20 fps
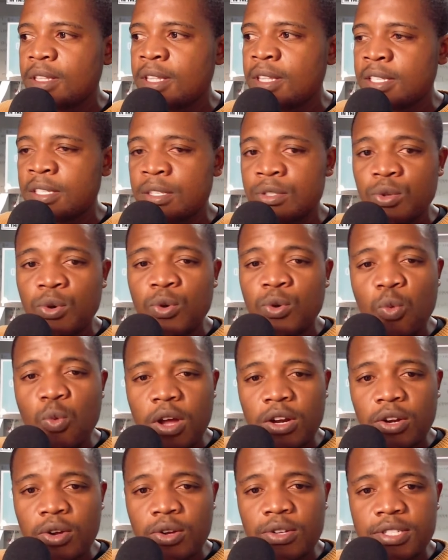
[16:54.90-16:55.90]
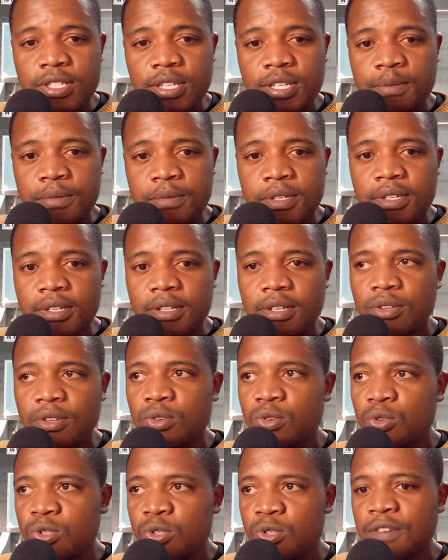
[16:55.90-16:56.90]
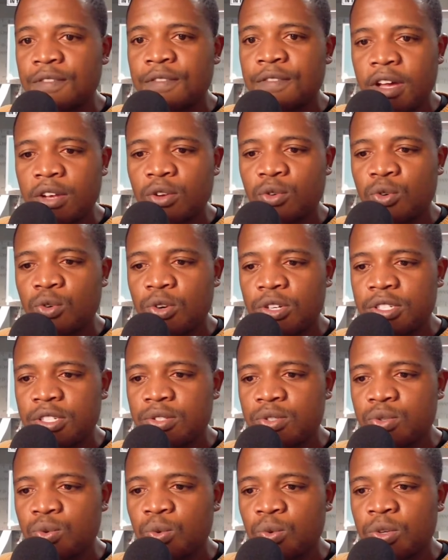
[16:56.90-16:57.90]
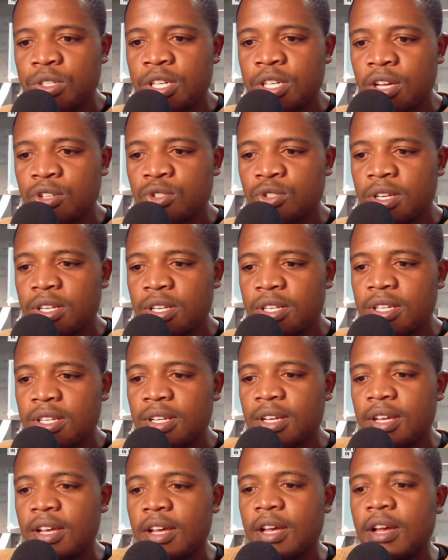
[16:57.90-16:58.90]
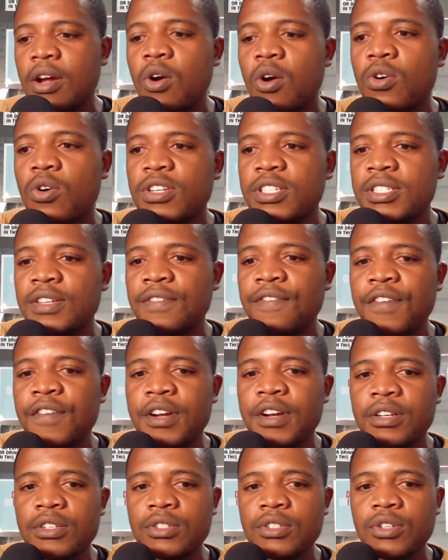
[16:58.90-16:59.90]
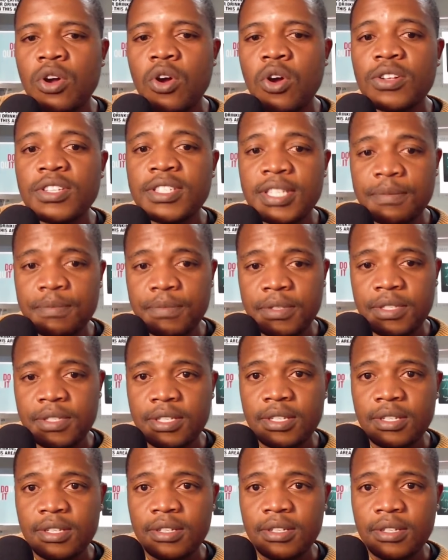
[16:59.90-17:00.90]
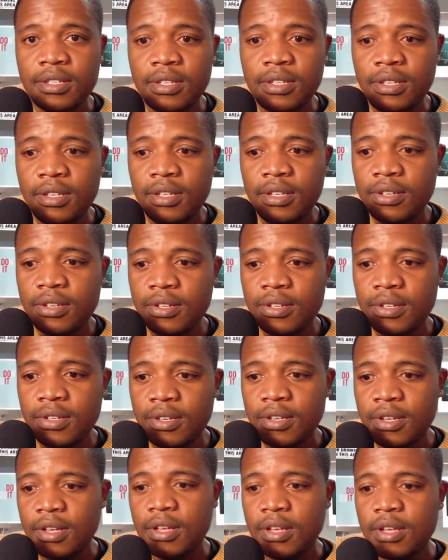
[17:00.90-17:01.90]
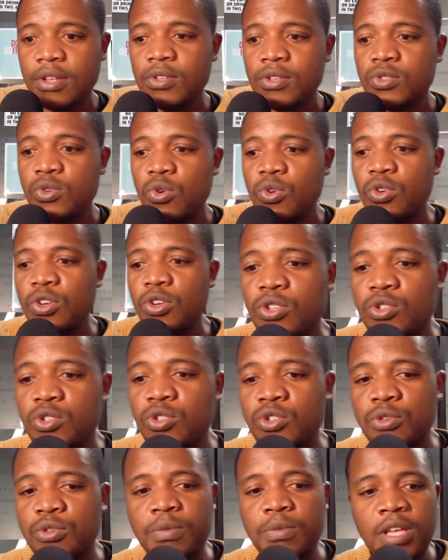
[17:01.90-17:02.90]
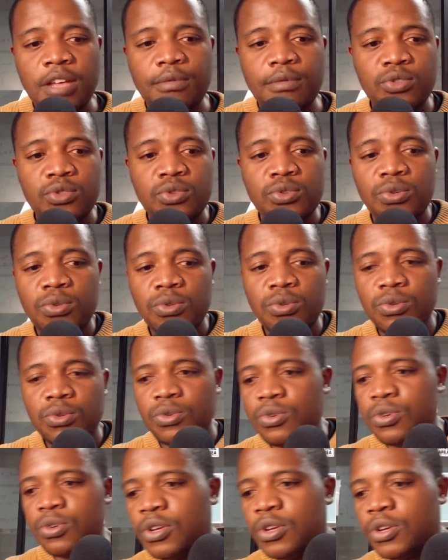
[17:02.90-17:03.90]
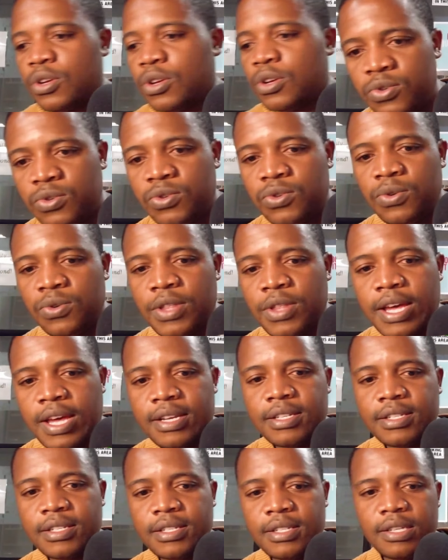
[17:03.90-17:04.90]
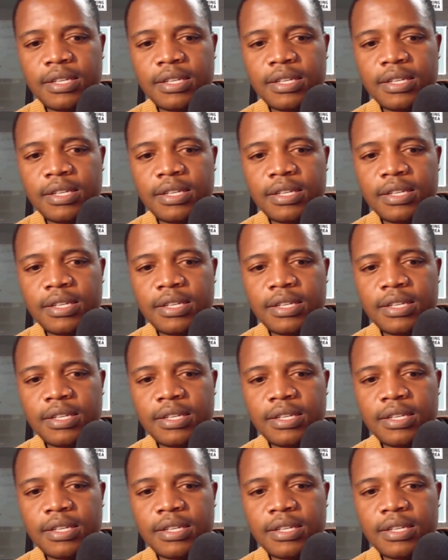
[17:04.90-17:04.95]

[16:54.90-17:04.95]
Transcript: just on one concept. You usually find questions which are actually on different concepts, you know. So you to be able to do that.